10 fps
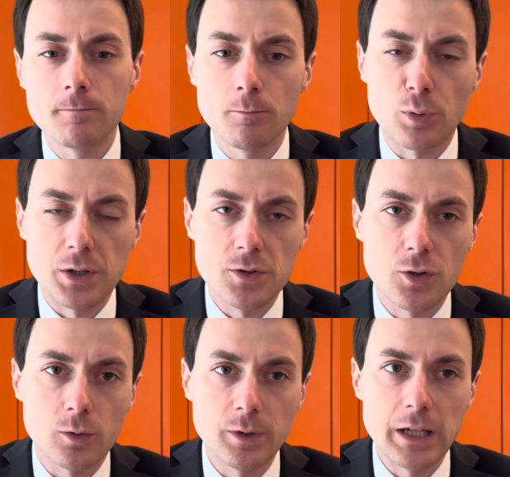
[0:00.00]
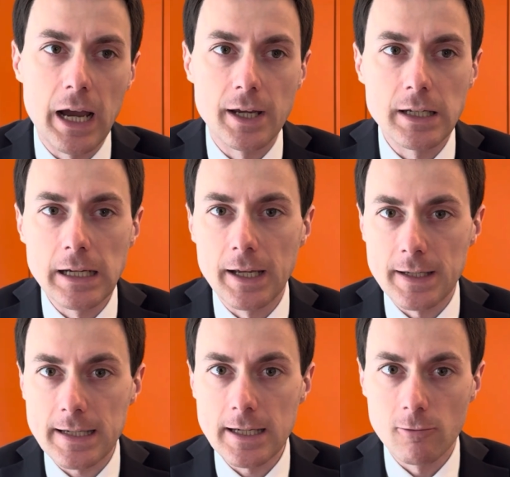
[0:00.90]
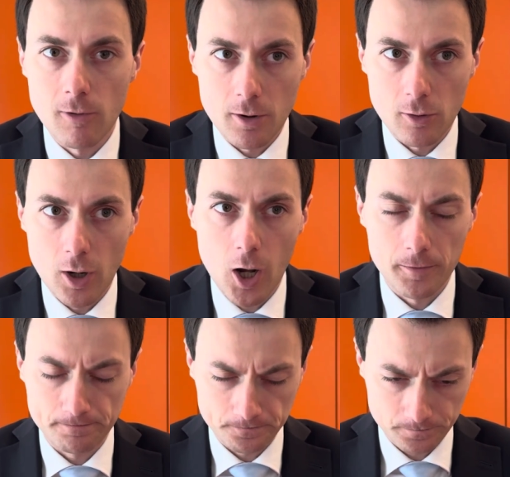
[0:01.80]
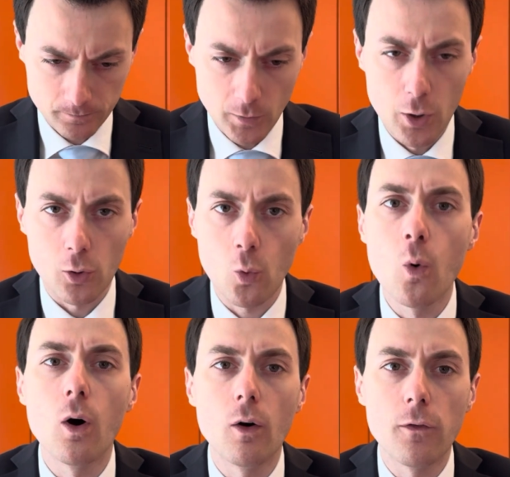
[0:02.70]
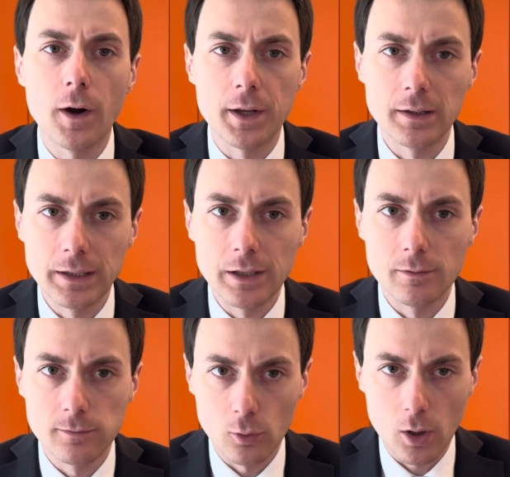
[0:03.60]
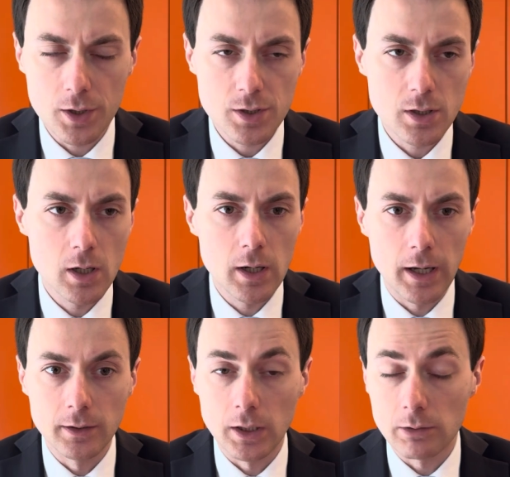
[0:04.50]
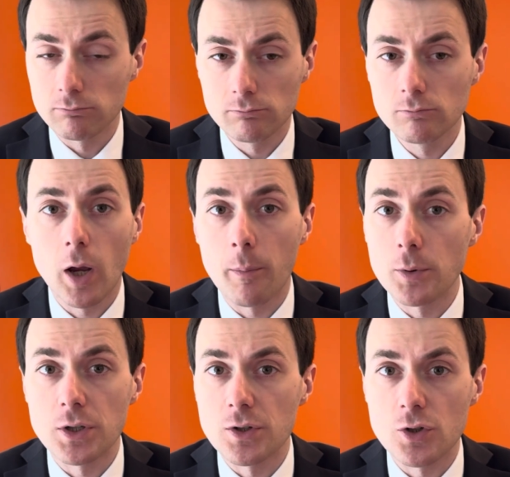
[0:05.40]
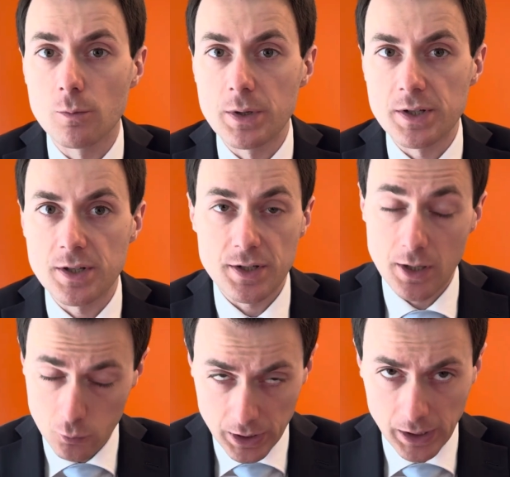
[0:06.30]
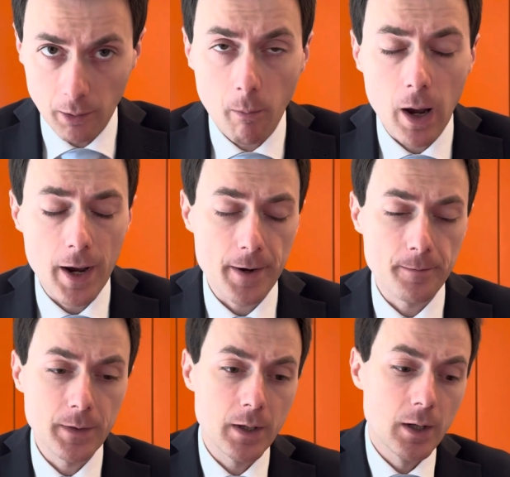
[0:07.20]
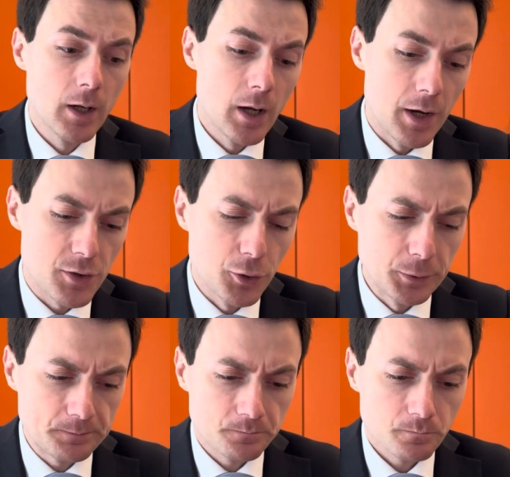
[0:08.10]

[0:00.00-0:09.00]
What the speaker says: brainstorm the idea and see whether or not they're a qualified lead for us and they're a potential business that we can buy. And so